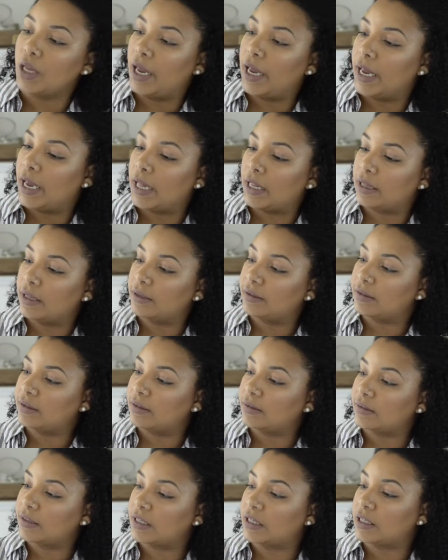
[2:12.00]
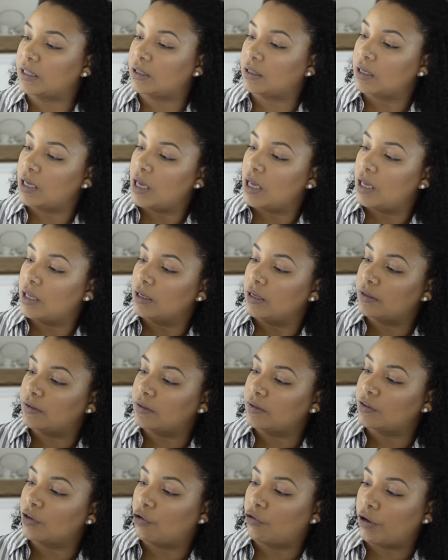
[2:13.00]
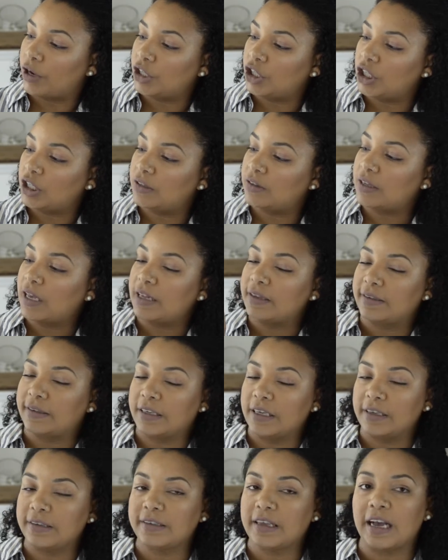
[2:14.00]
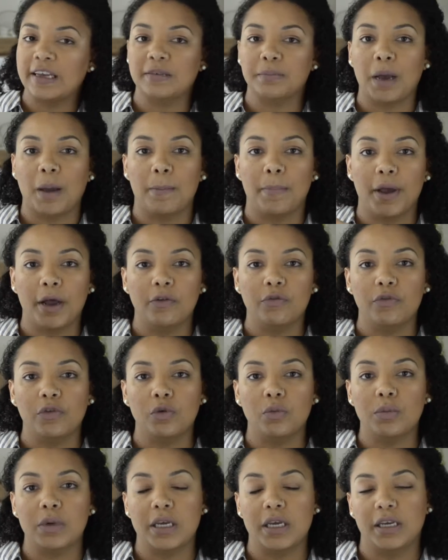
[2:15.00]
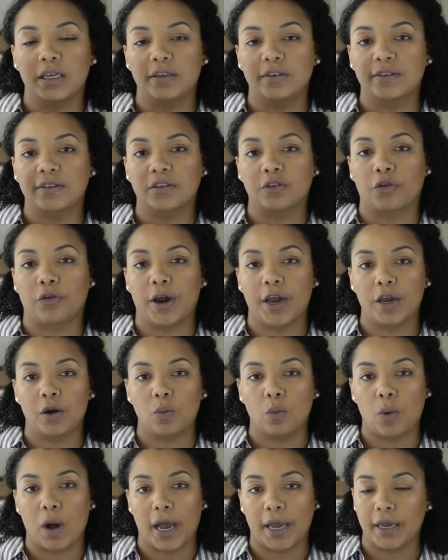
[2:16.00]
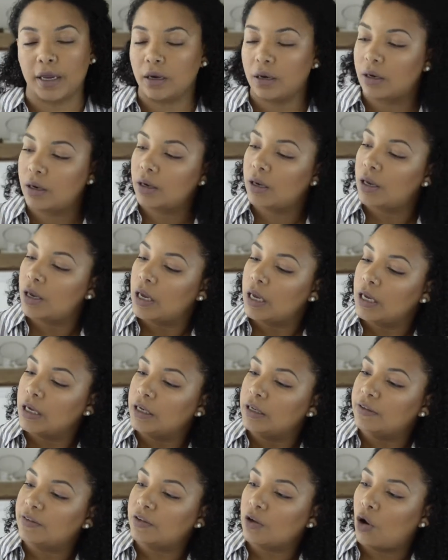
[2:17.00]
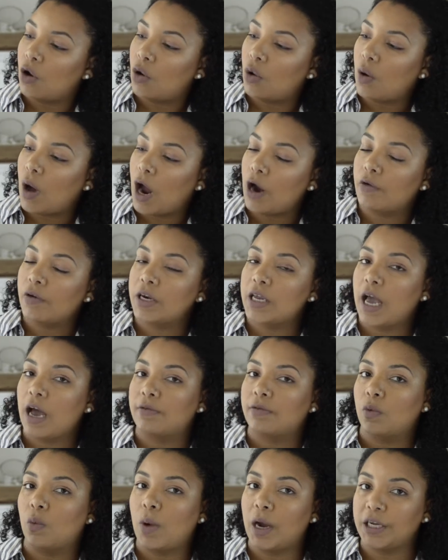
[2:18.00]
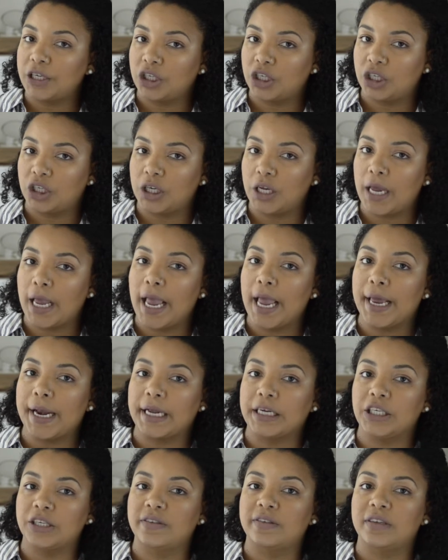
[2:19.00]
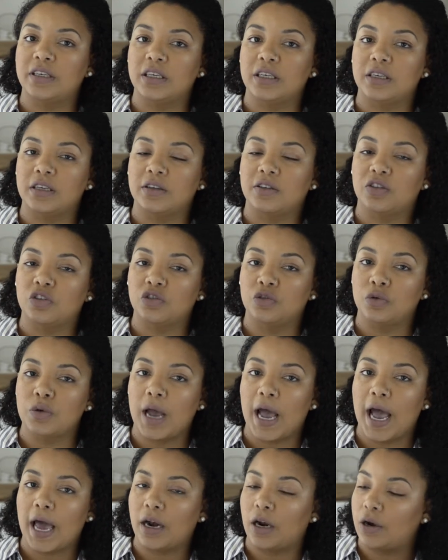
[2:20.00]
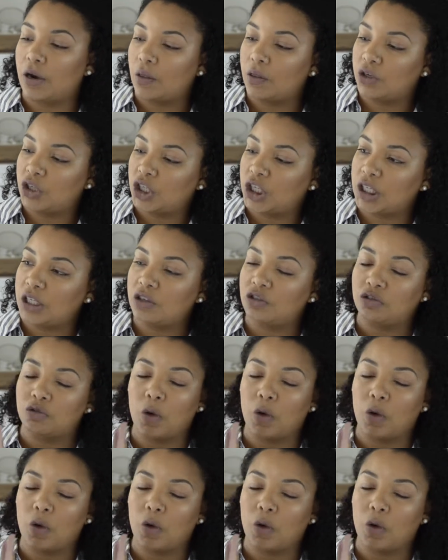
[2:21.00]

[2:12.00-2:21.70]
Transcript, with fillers: And this is in, this is a gray sheet set, it's king size. My bedroom is gray and white. So I already have a white sheet and I just needed to add another sheet.